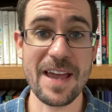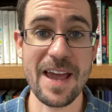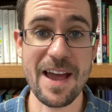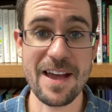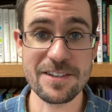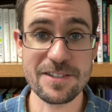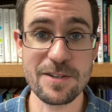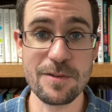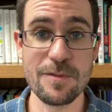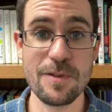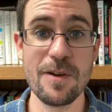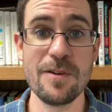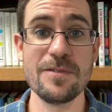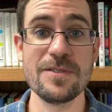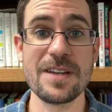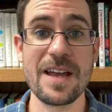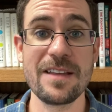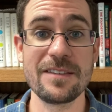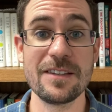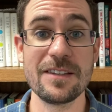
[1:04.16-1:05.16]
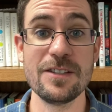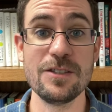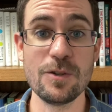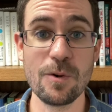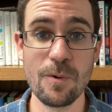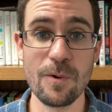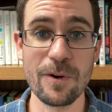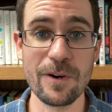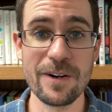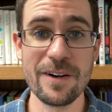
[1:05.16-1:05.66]
ask you those at the
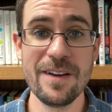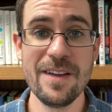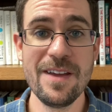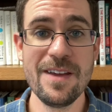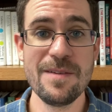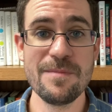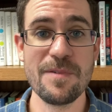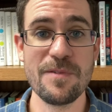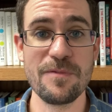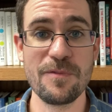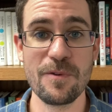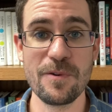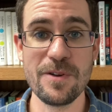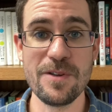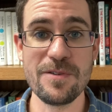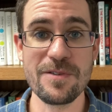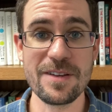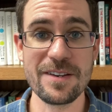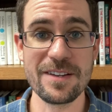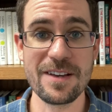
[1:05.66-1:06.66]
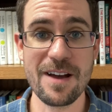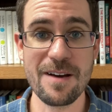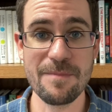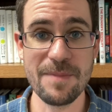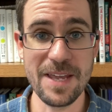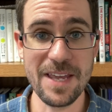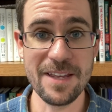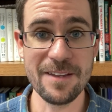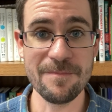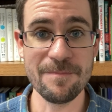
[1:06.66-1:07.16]
door before you can come
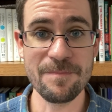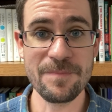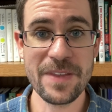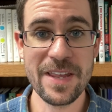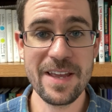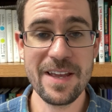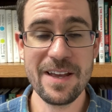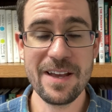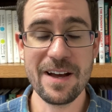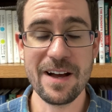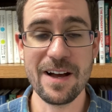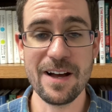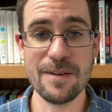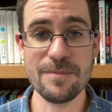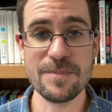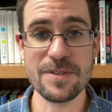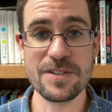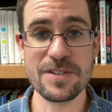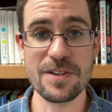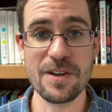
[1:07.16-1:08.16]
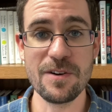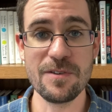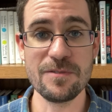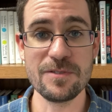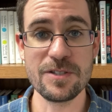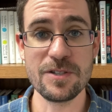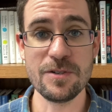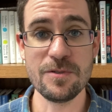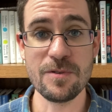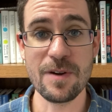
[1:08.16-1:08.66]
in. So
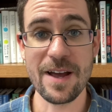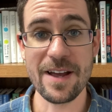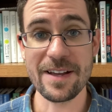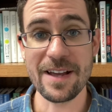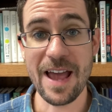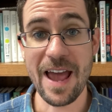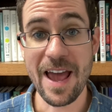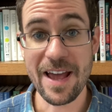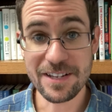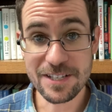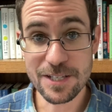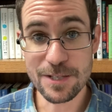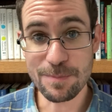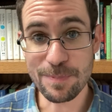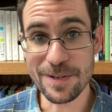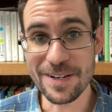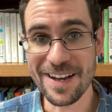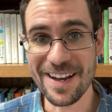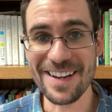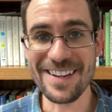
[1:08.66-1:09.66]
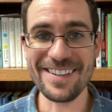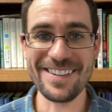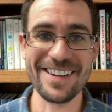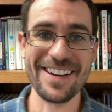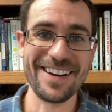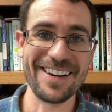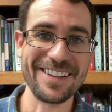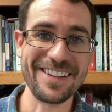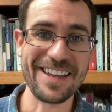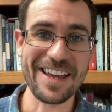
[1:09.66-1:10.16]
to expedite
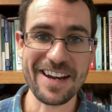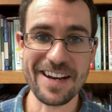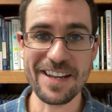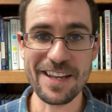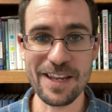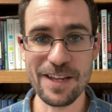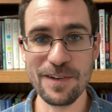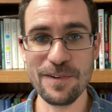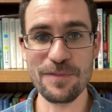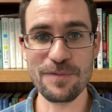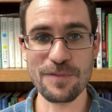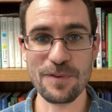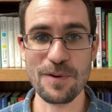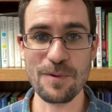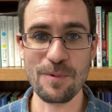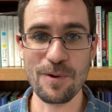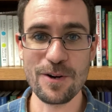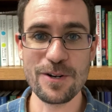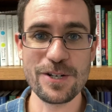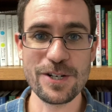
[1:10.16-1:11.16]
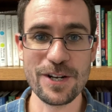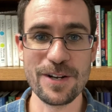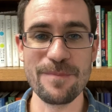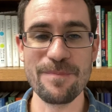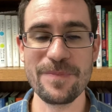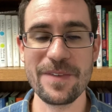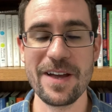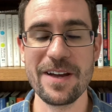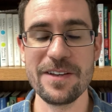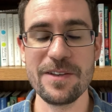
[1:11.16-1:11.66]
getting in for worship,
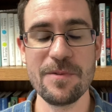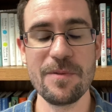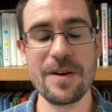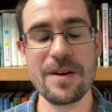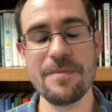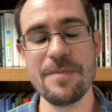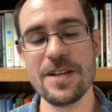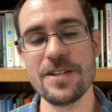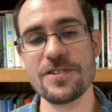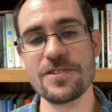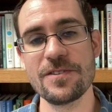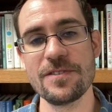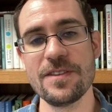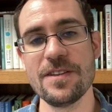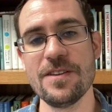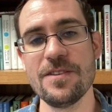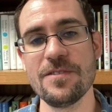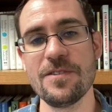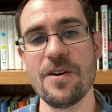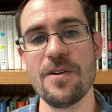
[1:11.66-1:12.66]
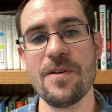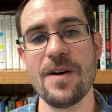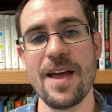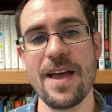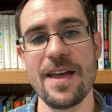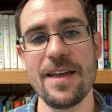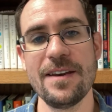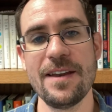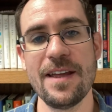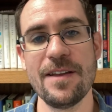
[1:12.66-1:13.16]
you want to make sure that you go
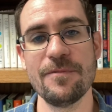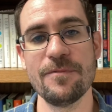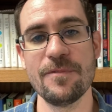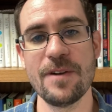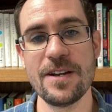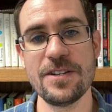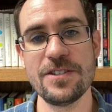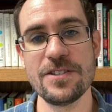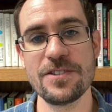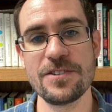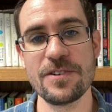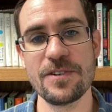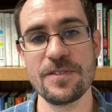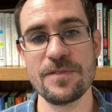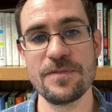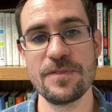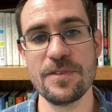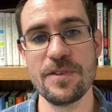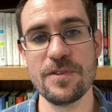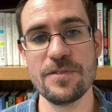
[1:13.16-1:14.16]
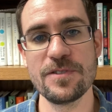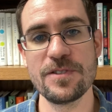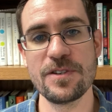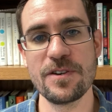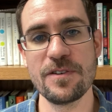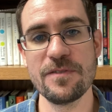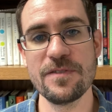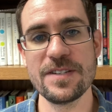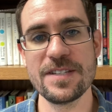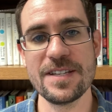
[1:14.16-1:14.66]
ahead and register for those
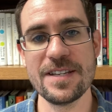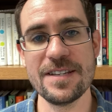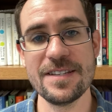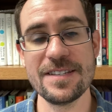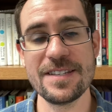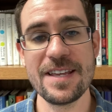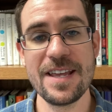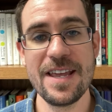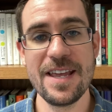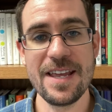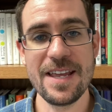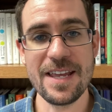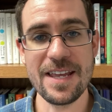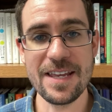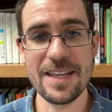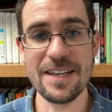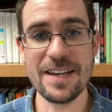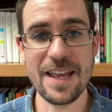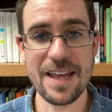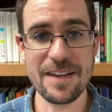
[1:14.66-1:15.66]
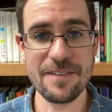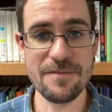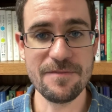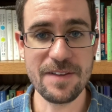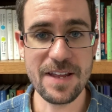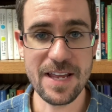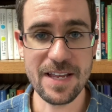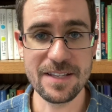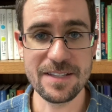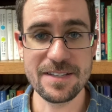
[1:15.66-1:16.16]
services in
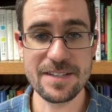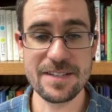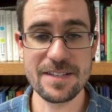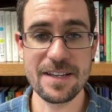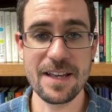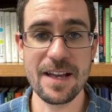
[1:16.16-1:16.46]
advance.